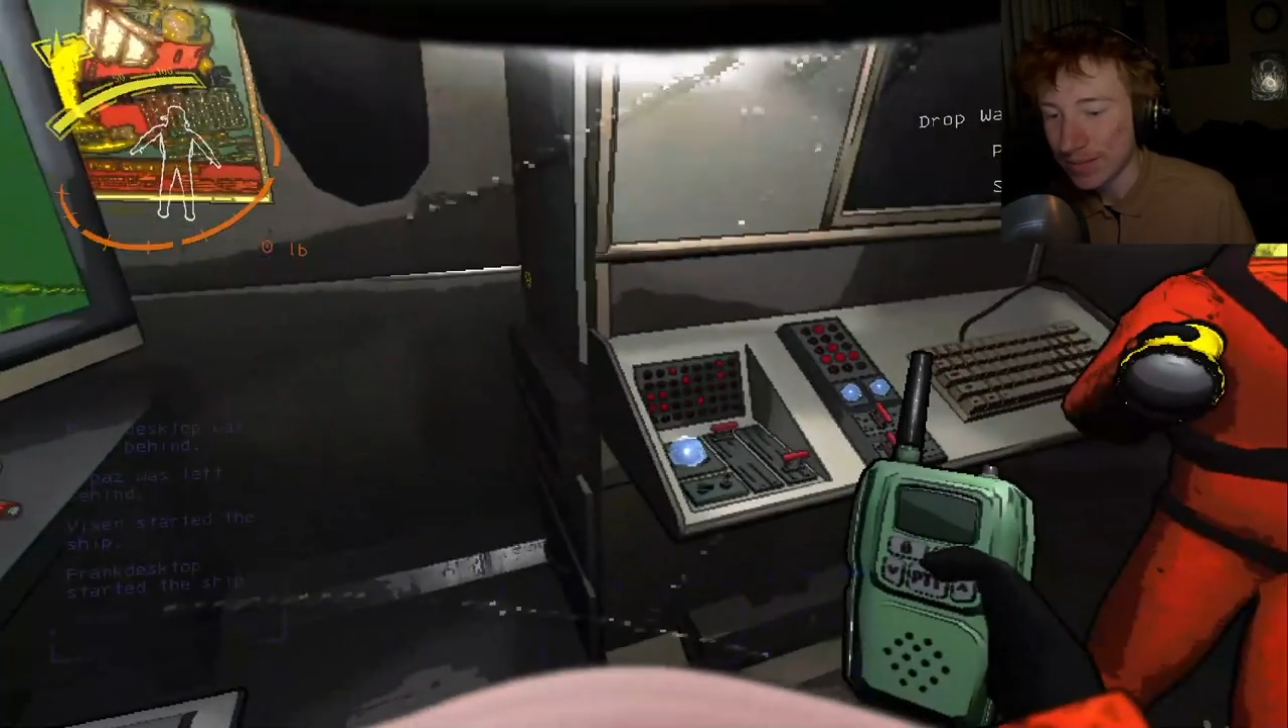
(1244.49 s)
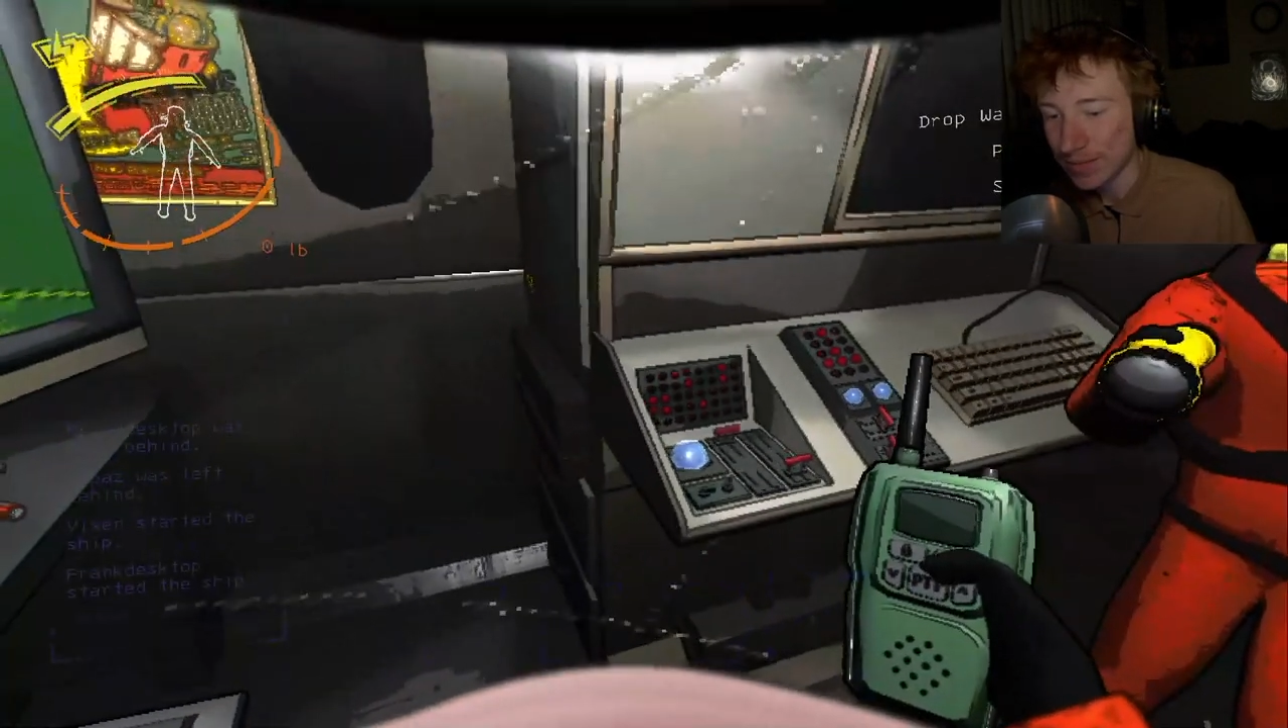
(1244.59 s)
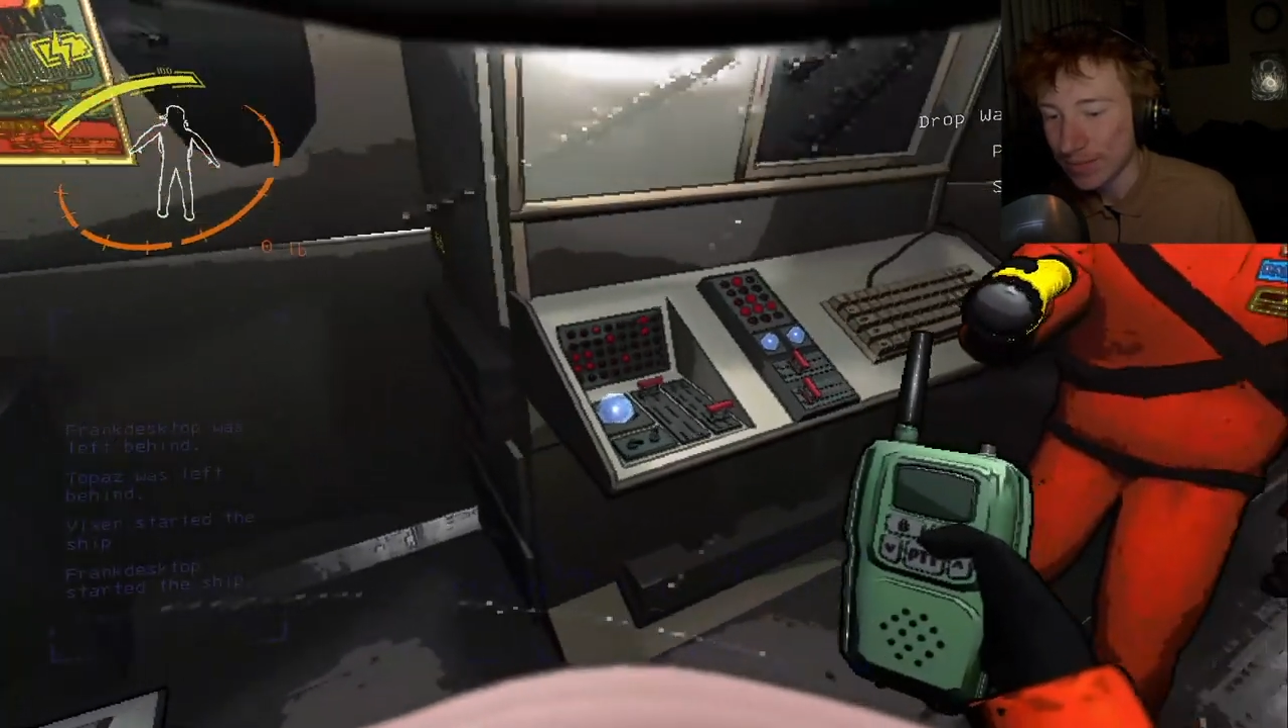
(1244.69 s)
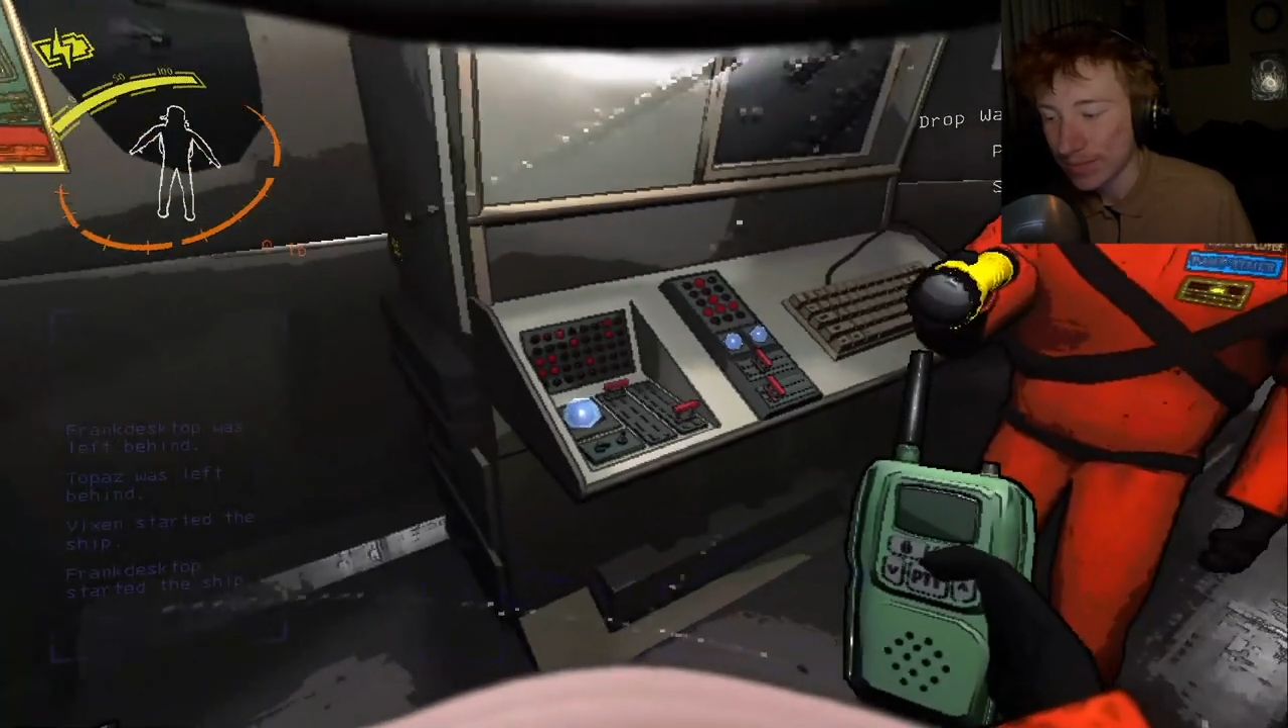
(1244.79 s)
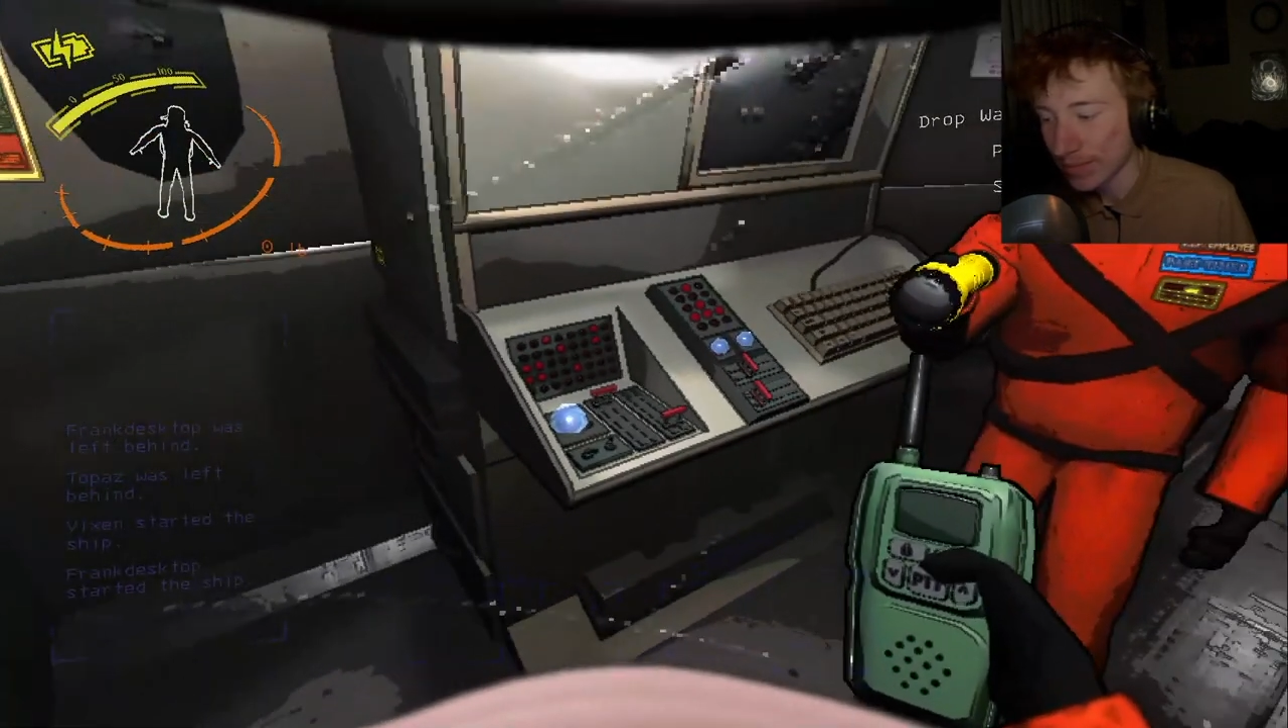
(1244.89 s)

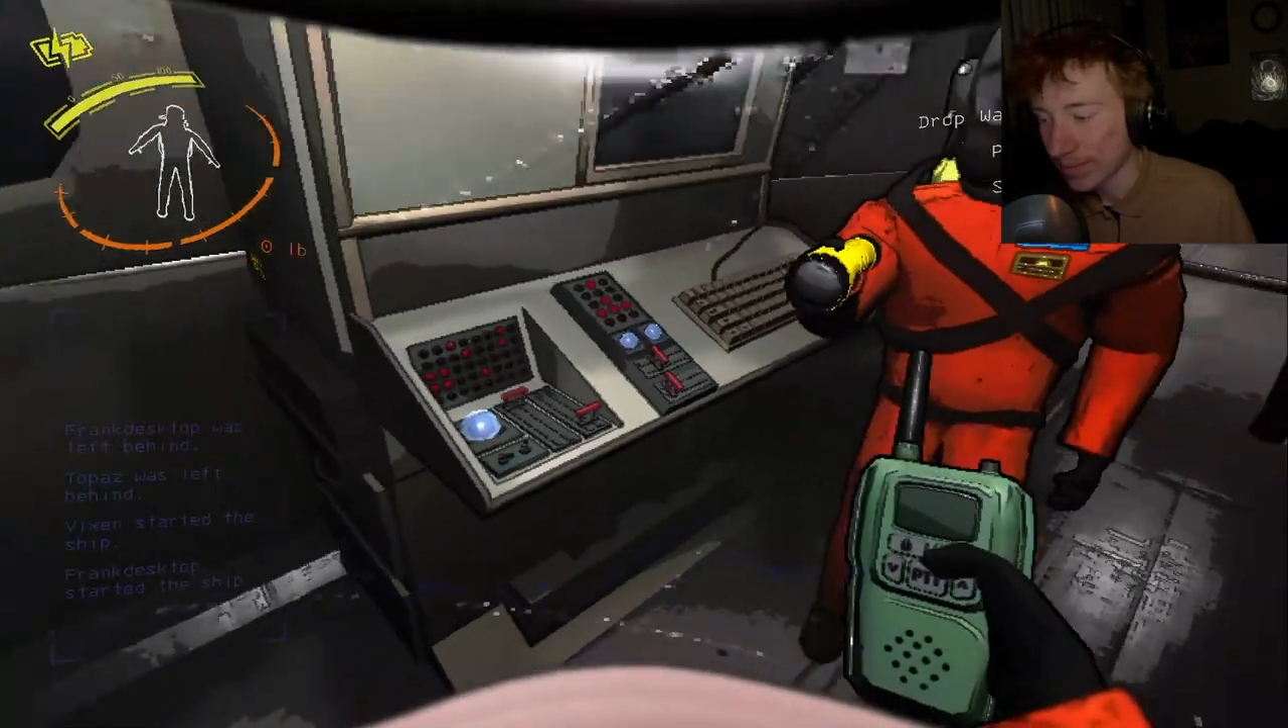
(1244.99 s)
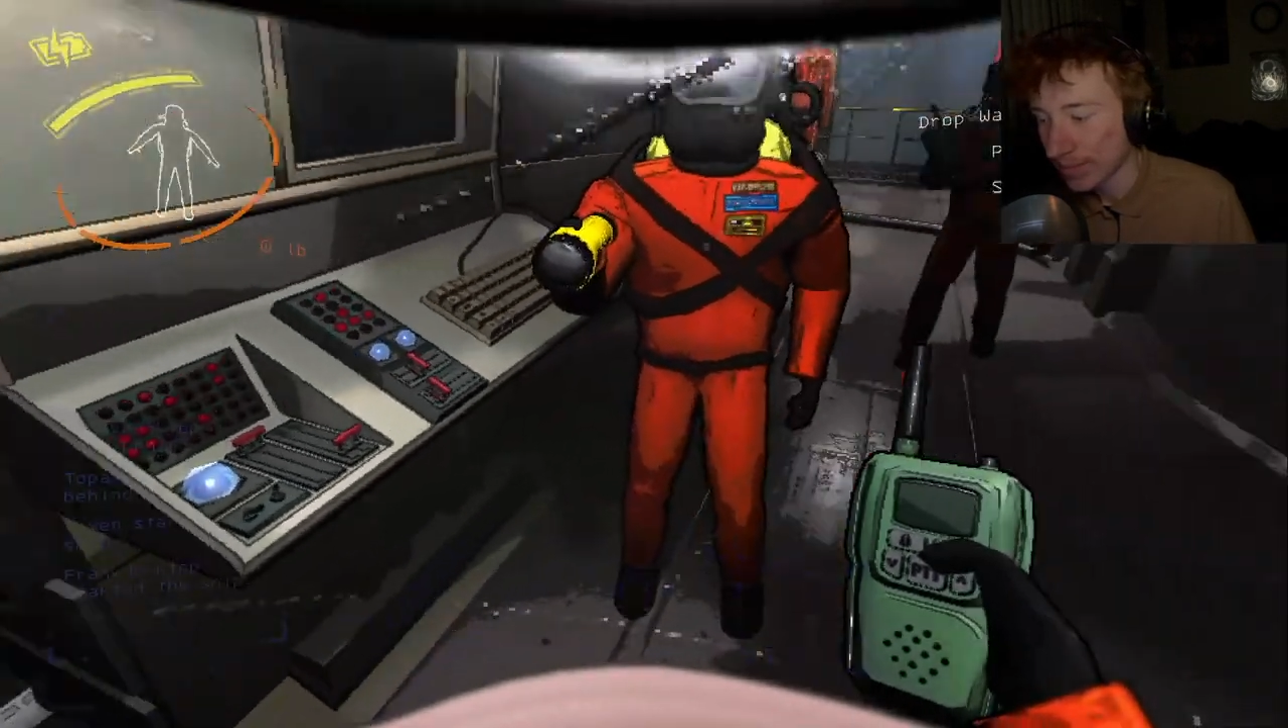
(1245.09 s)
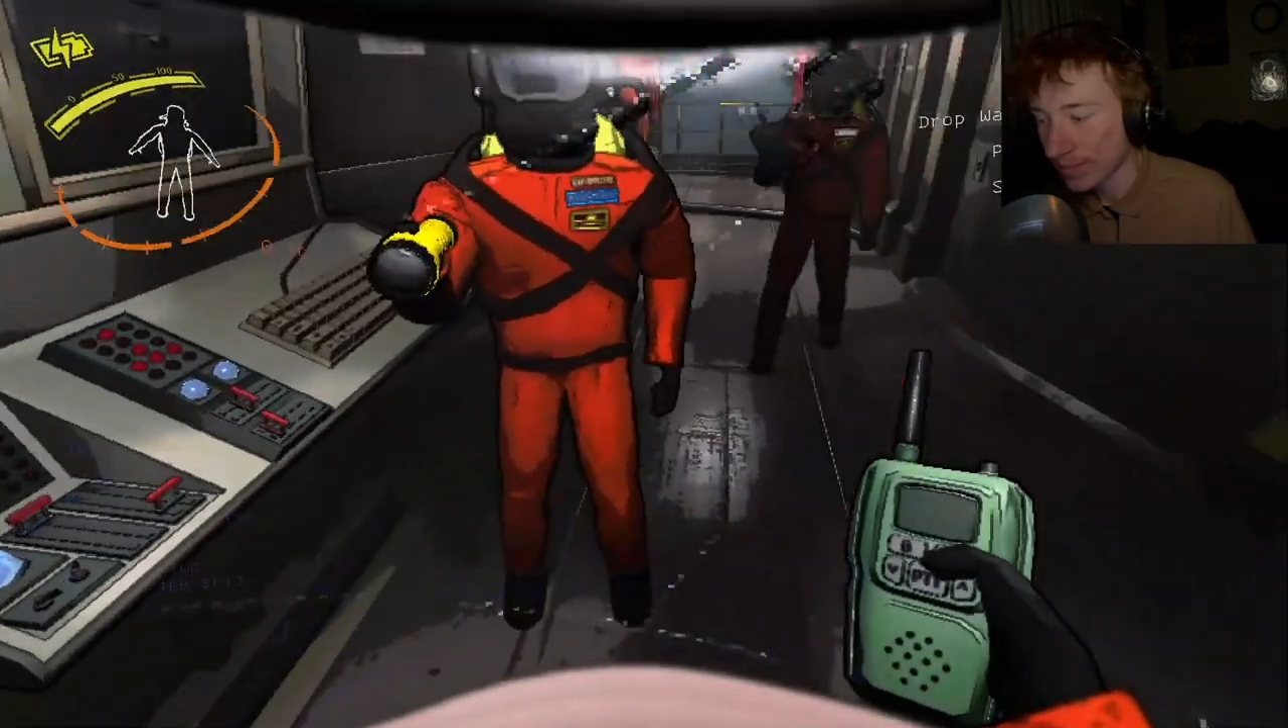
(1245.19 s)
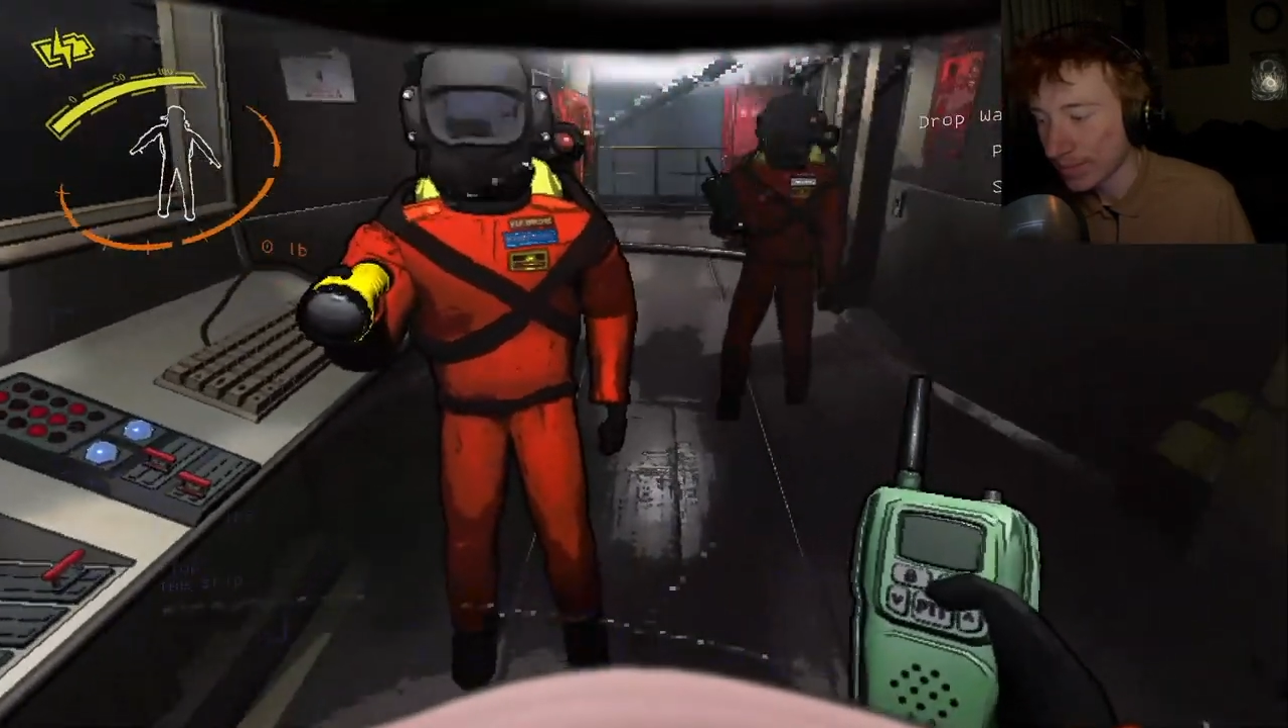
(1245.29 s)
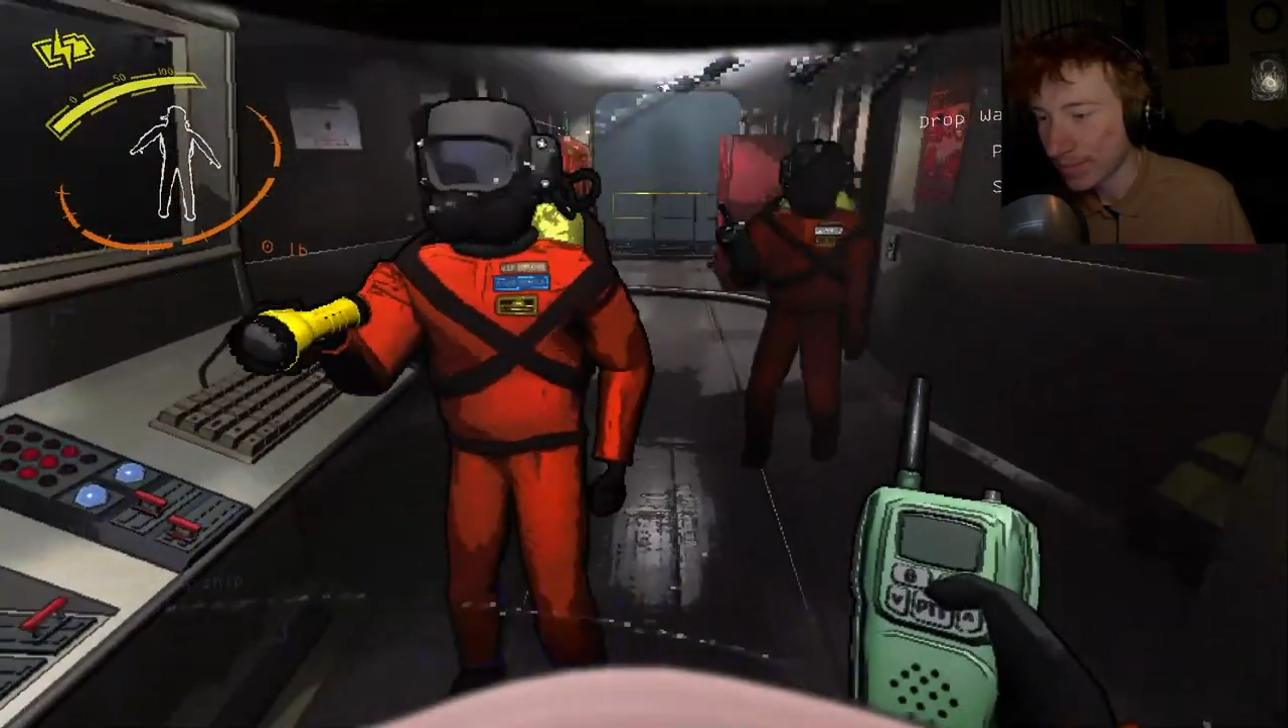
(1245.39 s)
are
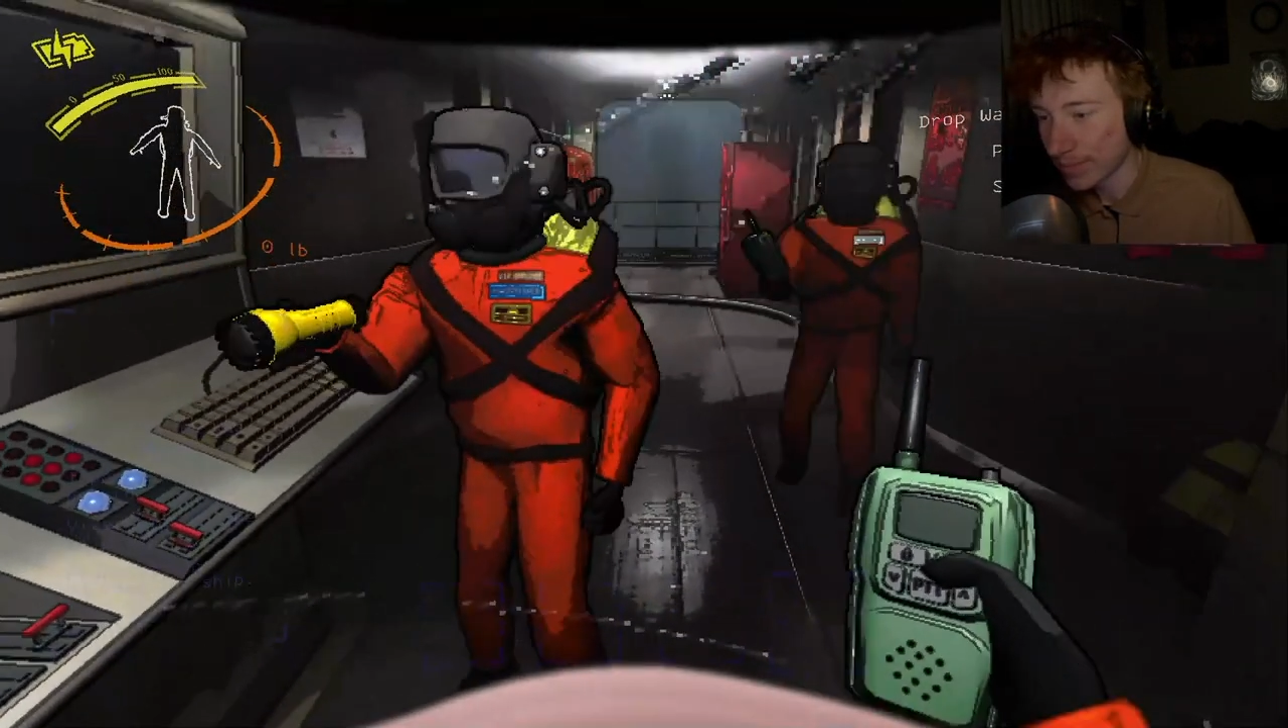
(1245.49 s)
18